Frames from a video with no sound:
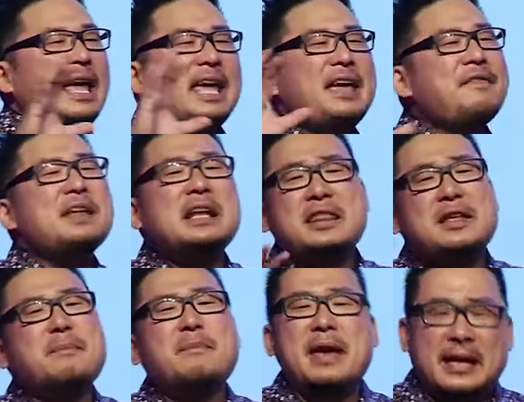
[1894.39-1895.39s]
even in
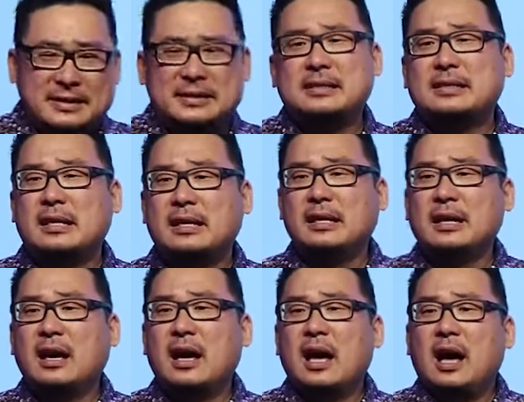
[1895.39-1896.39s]
the midst
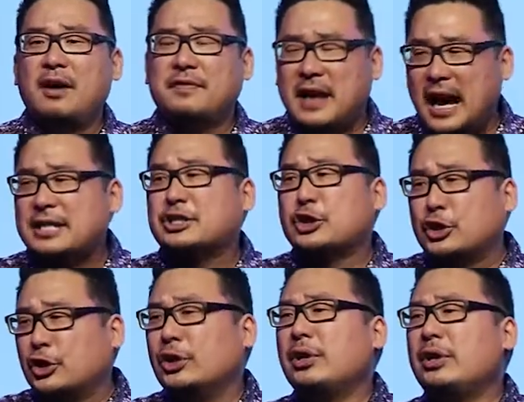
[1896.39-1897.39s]
of God's
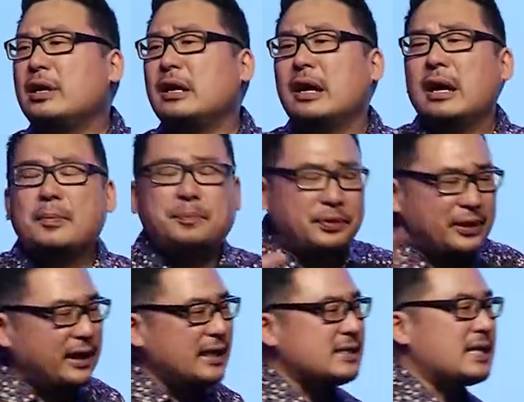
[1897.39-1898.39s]
good,
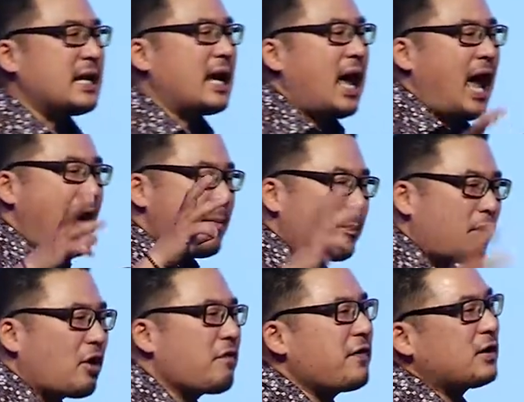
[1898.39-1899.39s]
pleasing, and
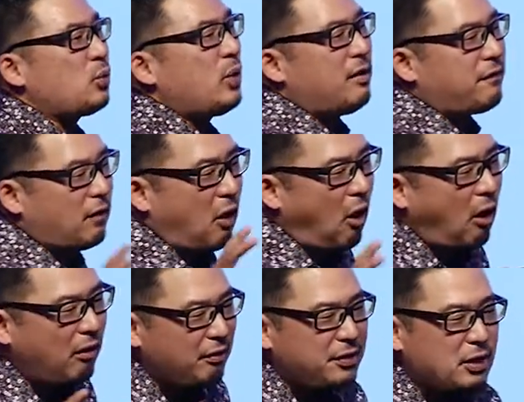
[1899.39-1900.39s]
perfect will for
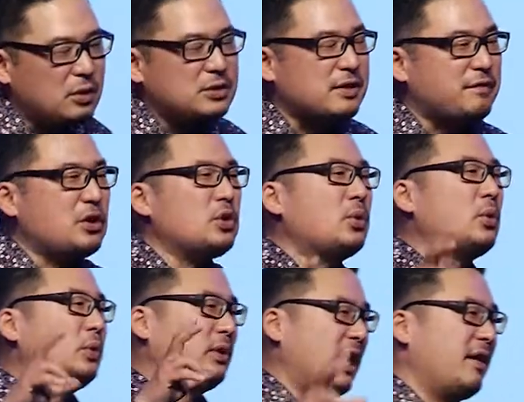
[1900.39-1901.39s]
all those of you
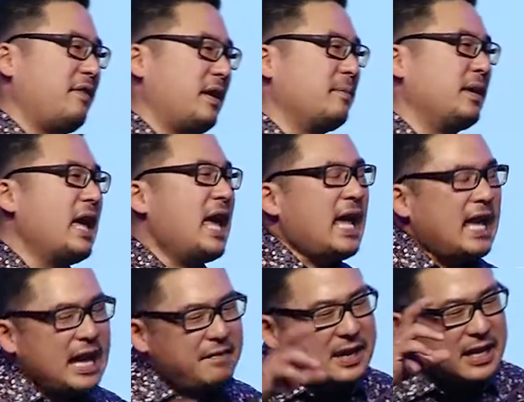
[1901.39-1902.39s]
who love him,
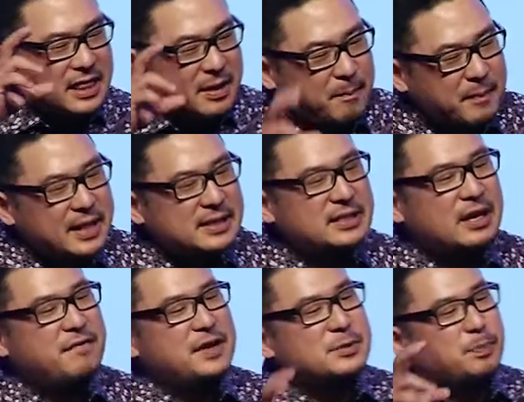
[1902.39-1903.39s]
even in the midst
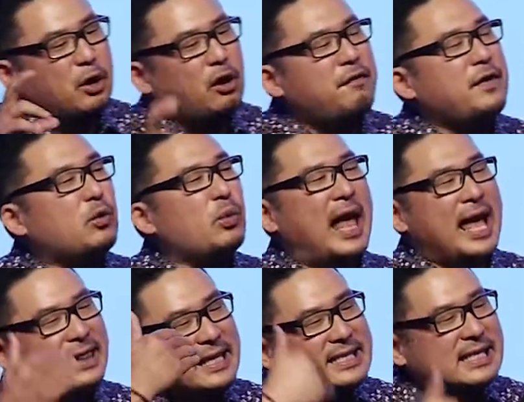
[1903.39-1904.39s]
of his perfect will,
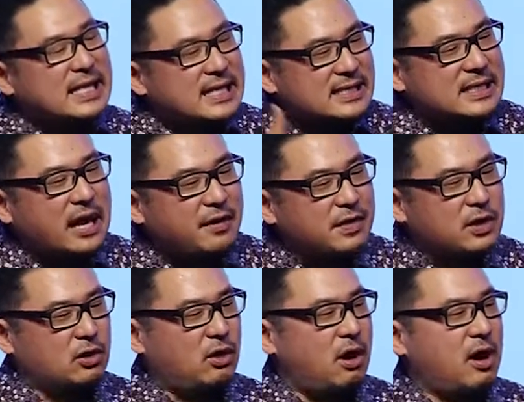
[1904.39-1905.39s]
at least this side of the
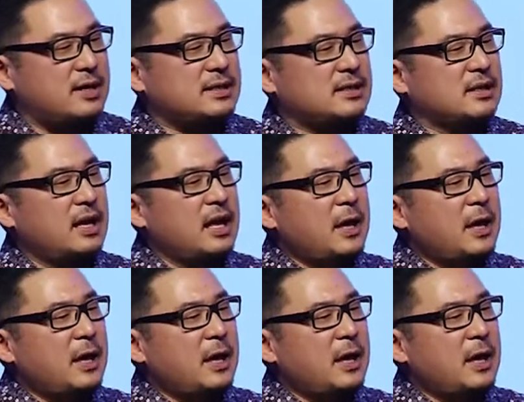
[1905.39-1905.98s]
cross,